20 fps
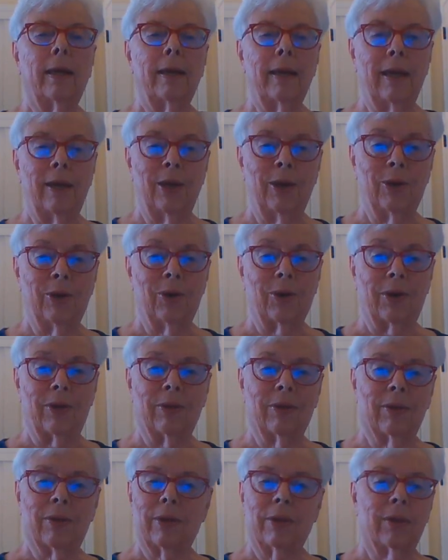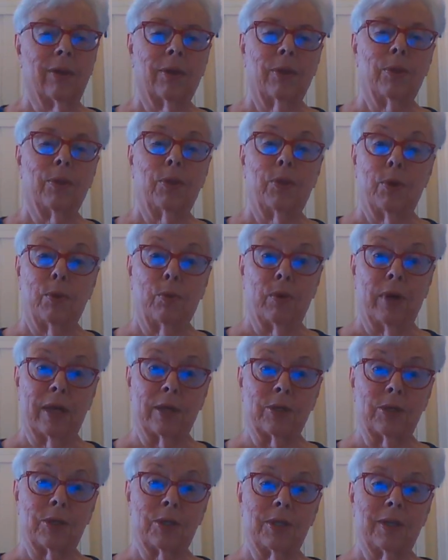and hear the
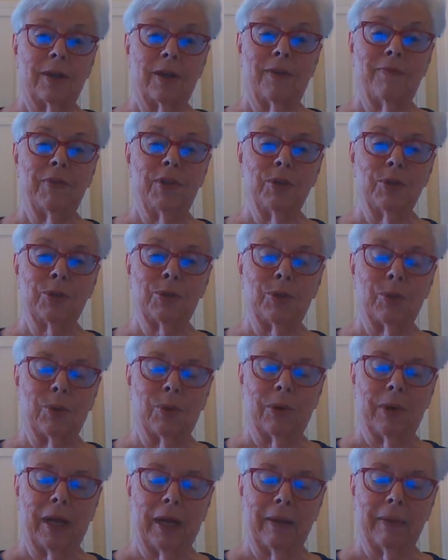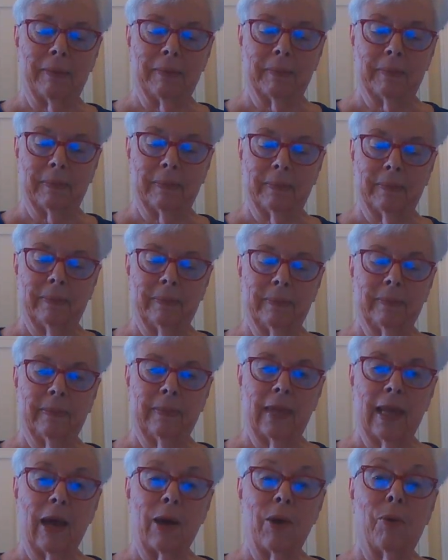rest of the story.
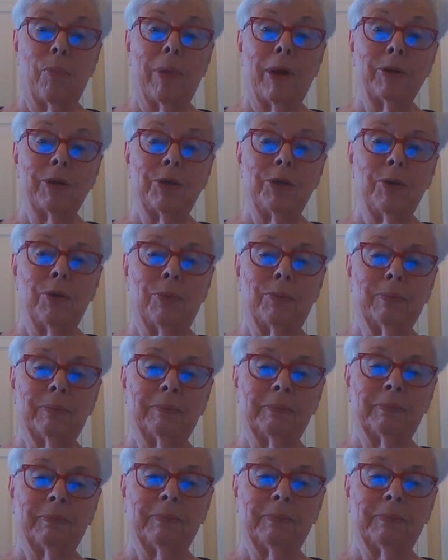How about you?